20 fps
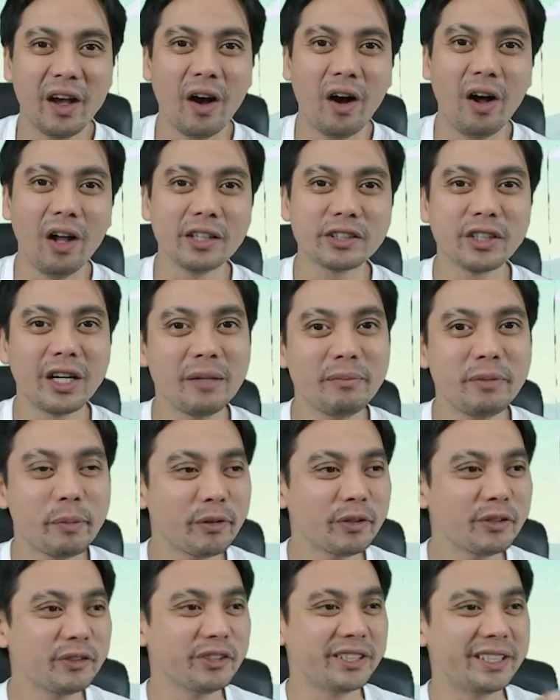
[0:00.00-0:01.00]
Also, I'll be
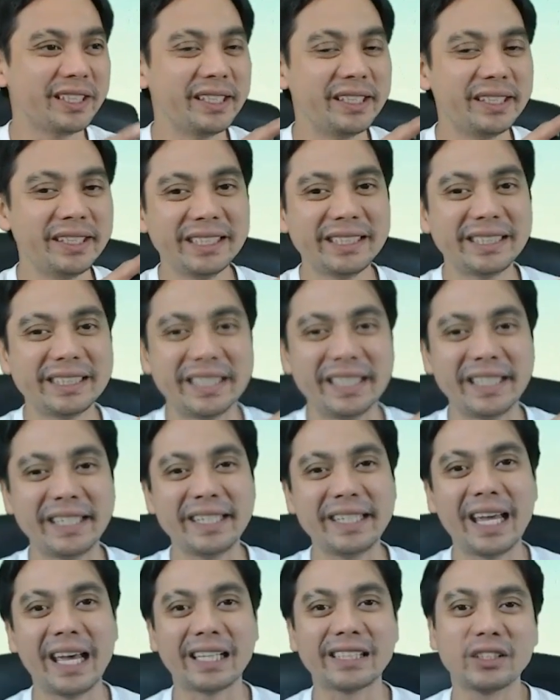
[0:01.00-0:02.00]
producing this
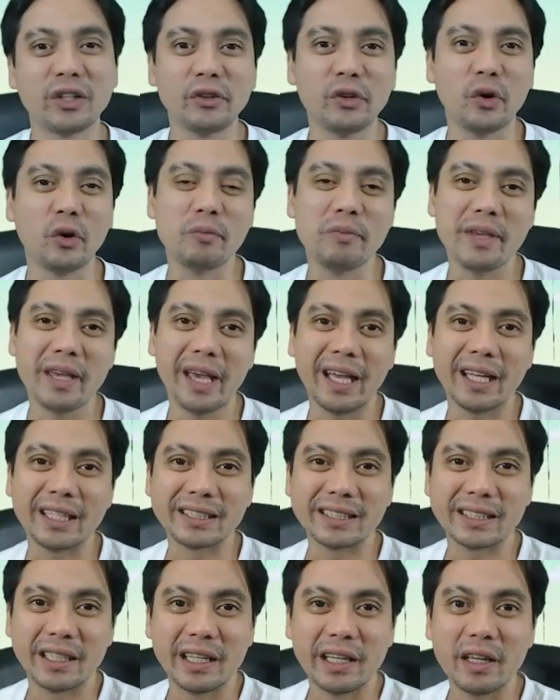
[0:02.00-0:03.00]
scene next on
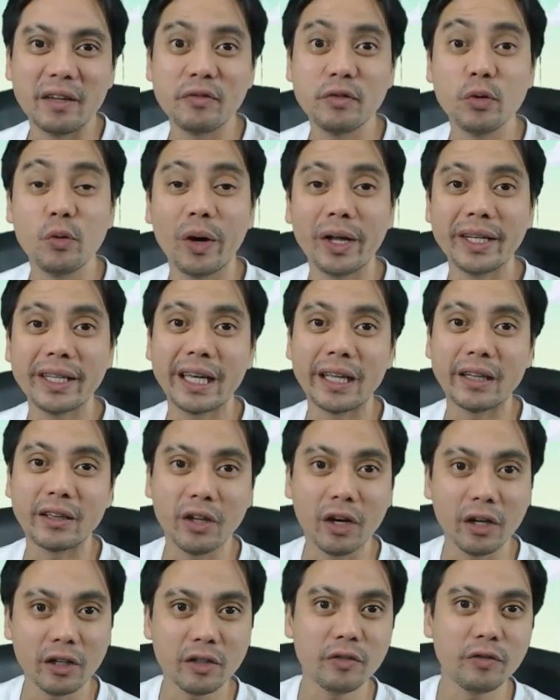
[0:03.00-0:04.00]
OBS. If you want to get
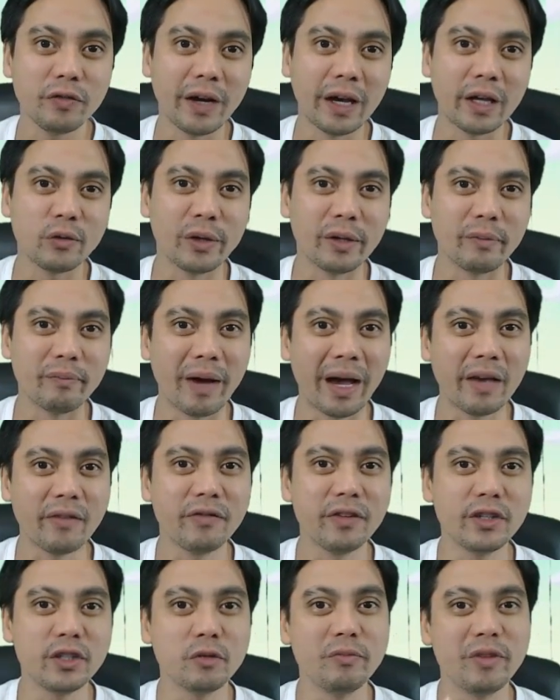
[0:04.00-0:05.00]
notified when my
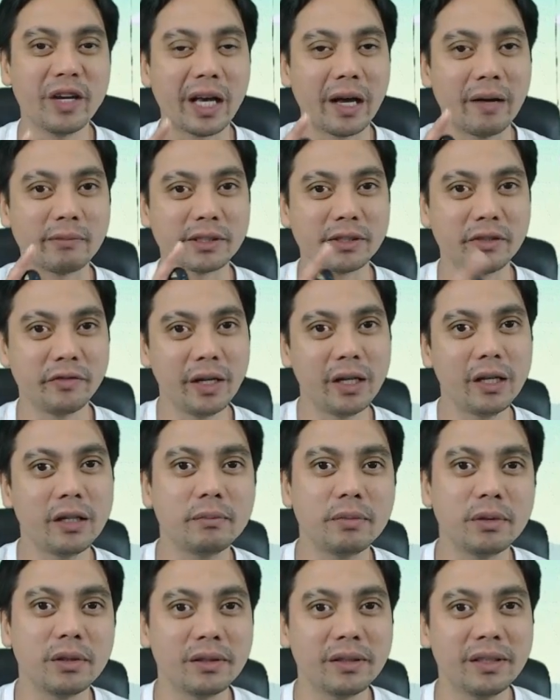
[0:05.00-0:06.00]
video becomes
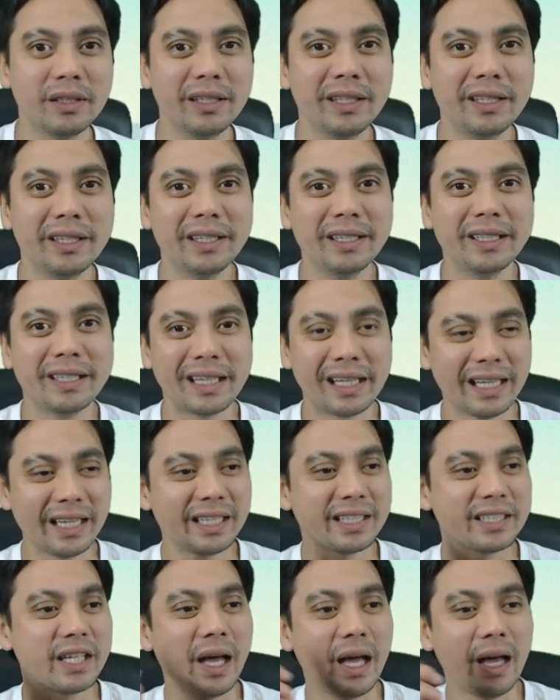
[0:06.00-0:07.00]
available,
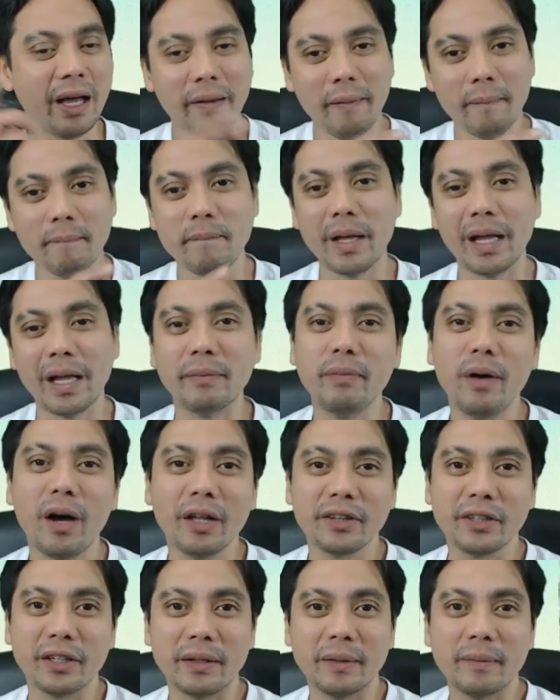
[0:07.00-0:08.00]
click the bell
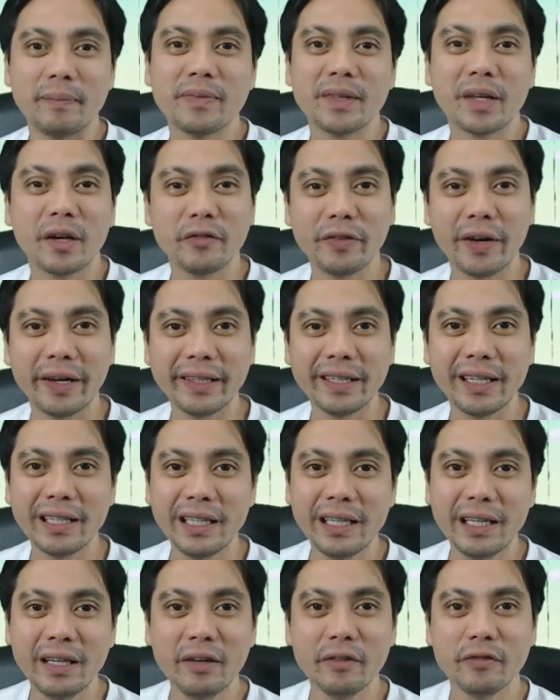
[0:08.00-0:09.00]
button.
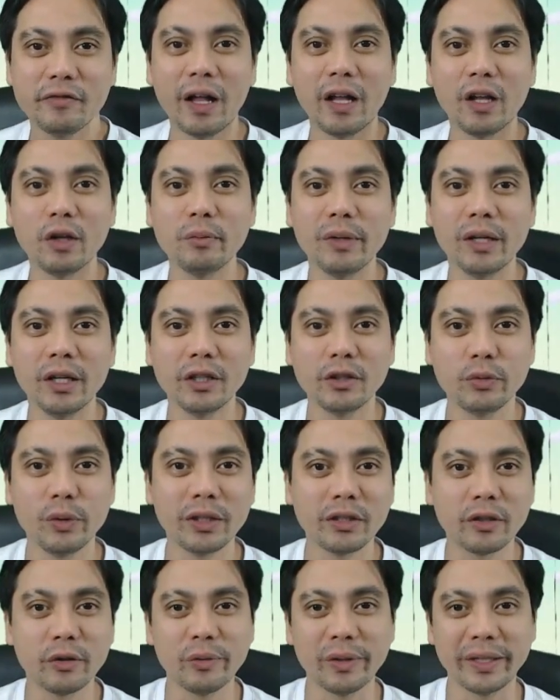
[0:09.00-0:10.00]
Finally, follow me on
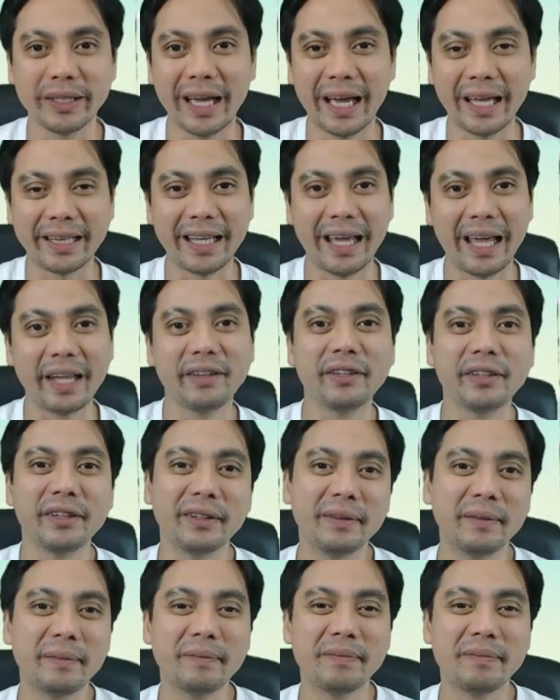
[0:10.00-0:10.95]
Twitter with that handle.